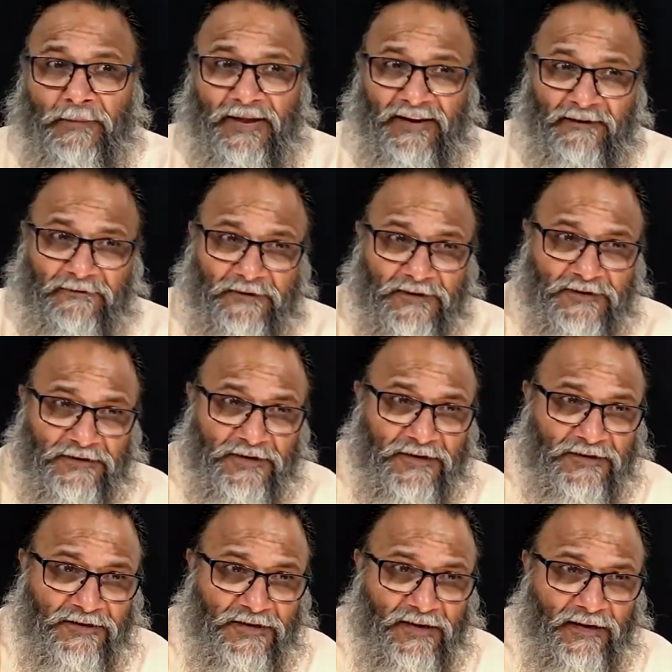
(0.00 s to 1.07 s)
the
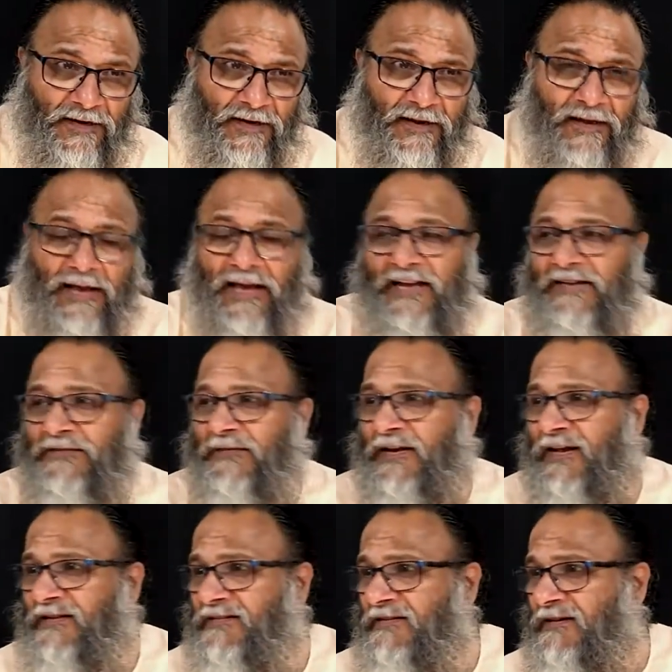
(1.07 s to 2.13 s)
manifestation as
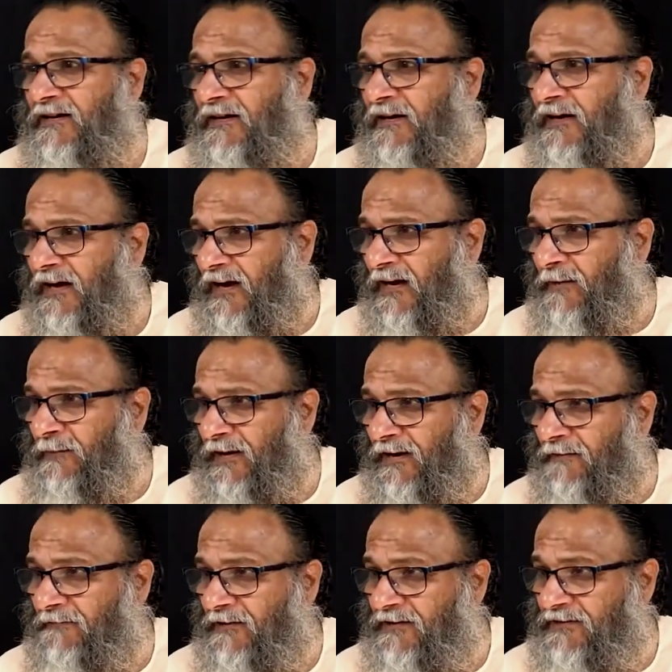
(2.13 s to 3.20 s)
well as the
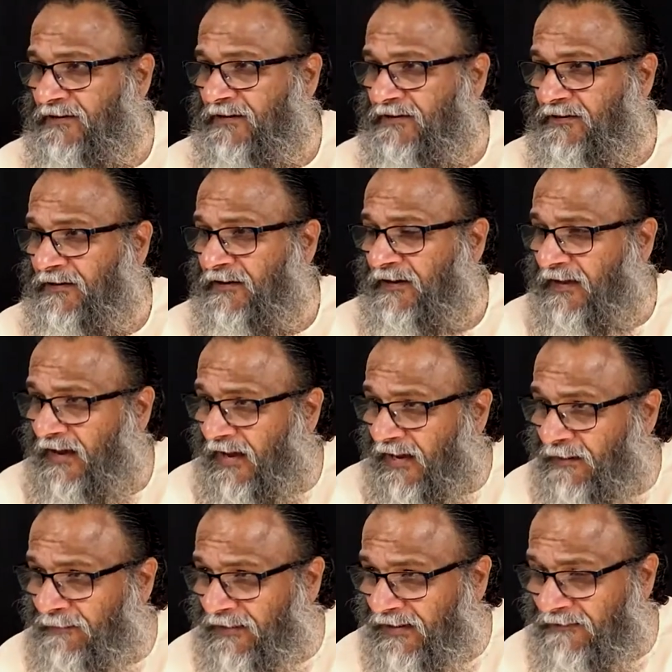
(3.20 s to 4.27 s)
unmanifestation.
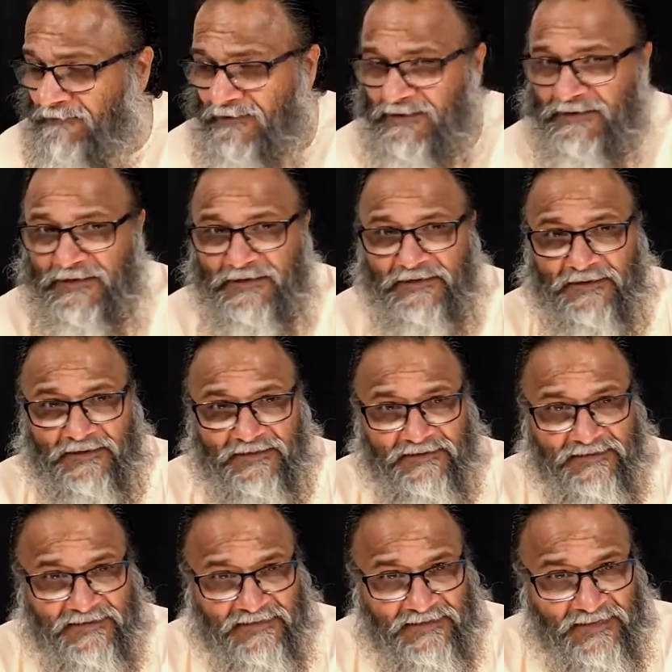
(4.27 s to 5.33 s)

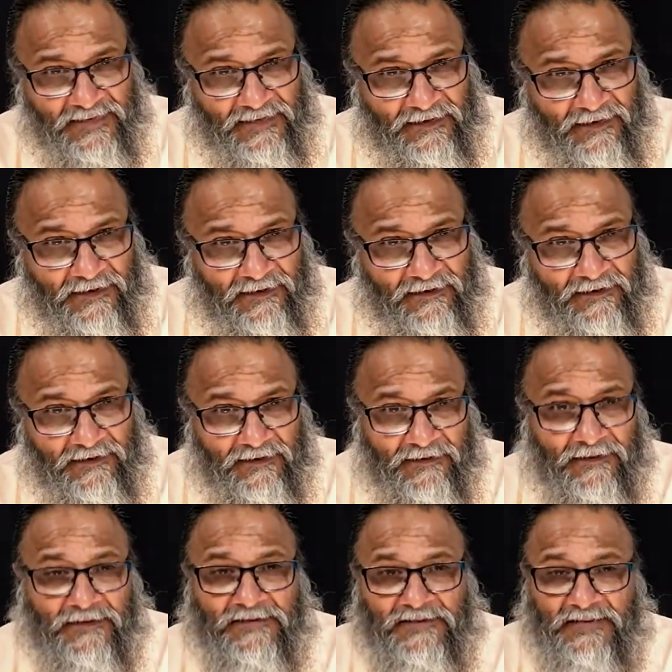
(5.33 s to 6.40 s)
Unmanifestation is the seed.
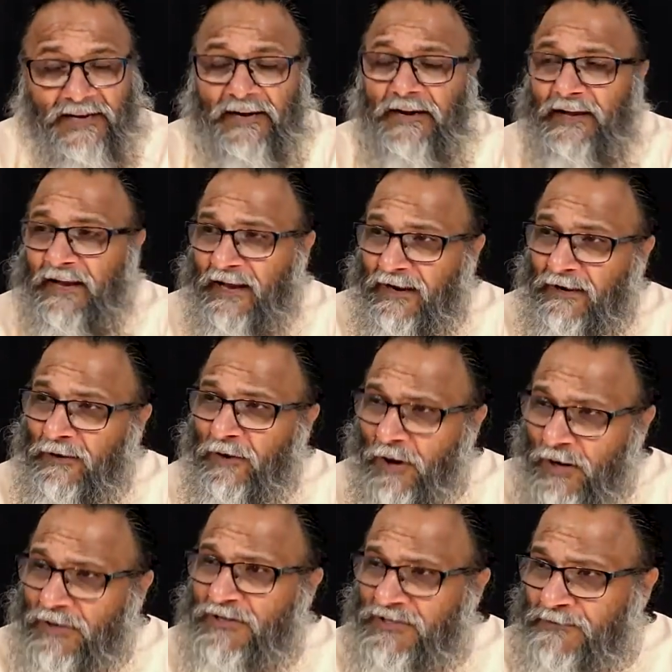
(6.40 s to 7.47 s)
The seed
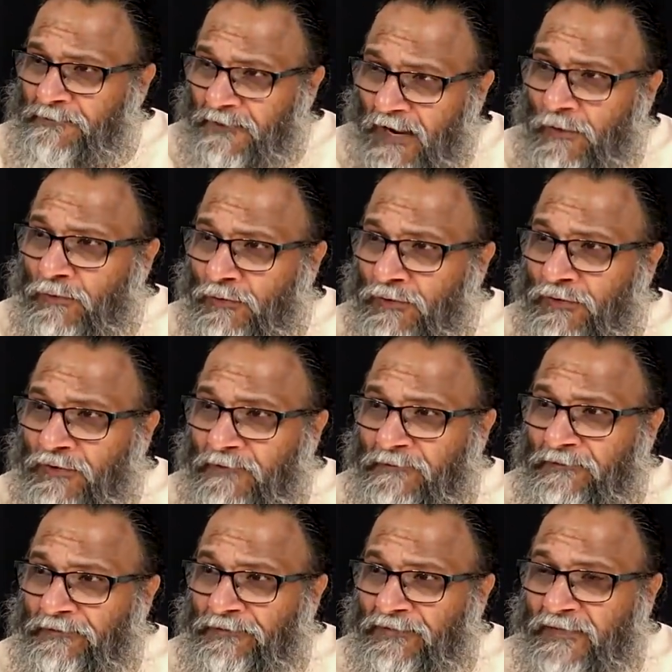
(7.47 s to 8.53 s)
cannot sprout
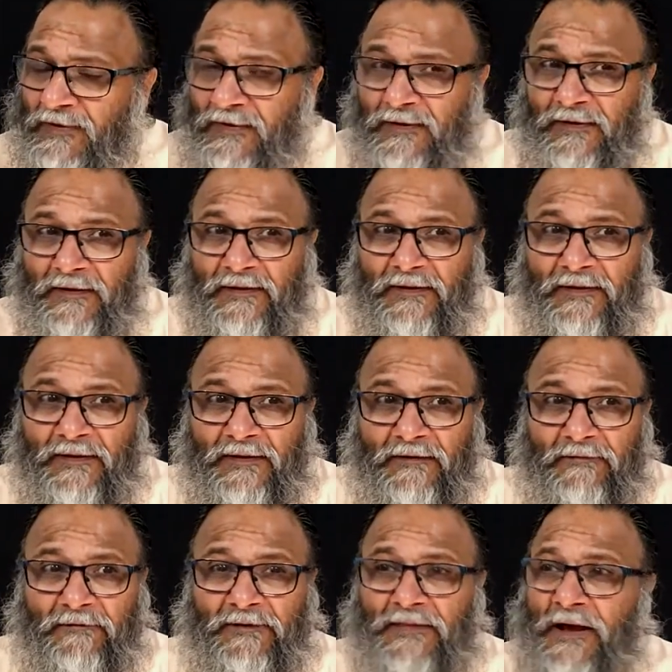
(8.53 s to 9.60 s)

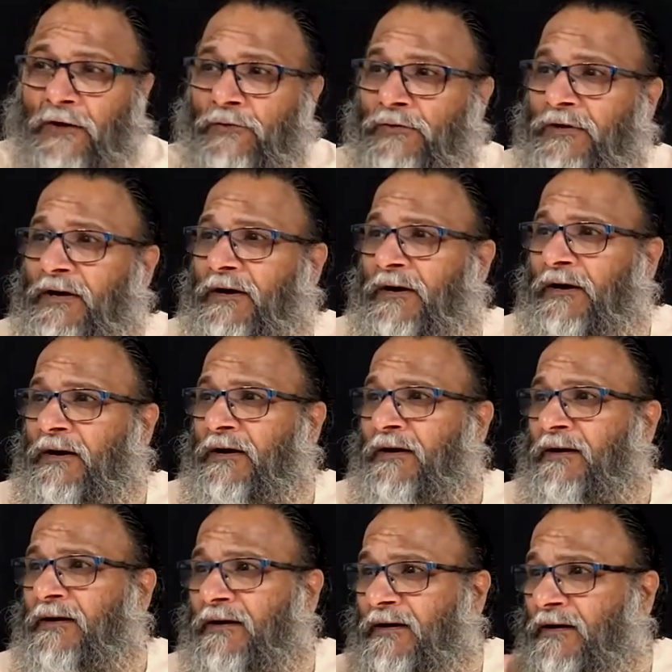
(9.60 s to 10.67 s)
without the
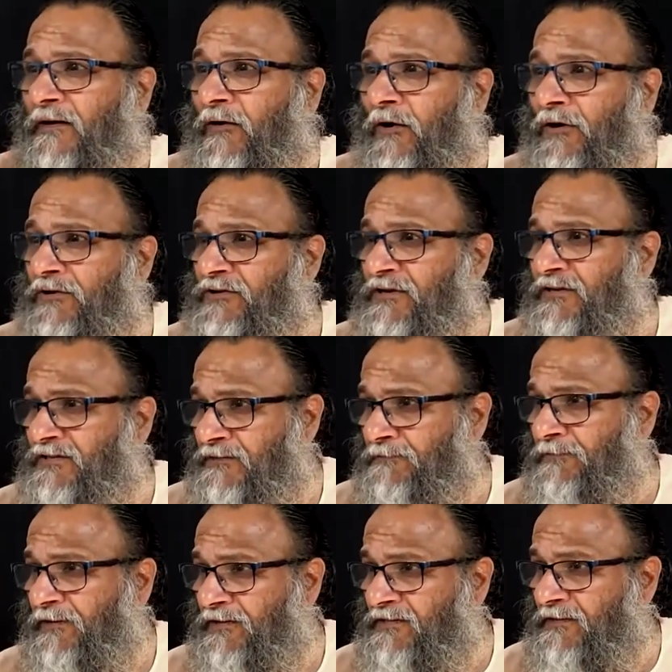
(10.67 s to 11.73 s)

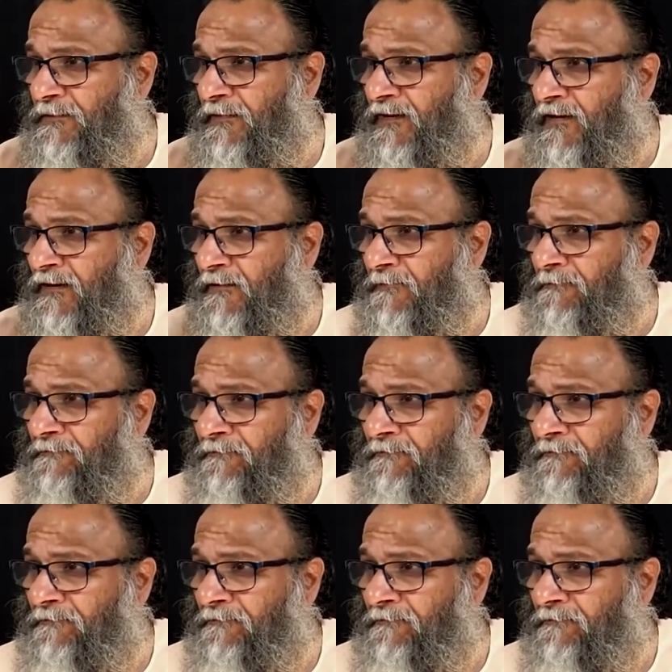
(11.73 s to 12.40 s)
conscious principle.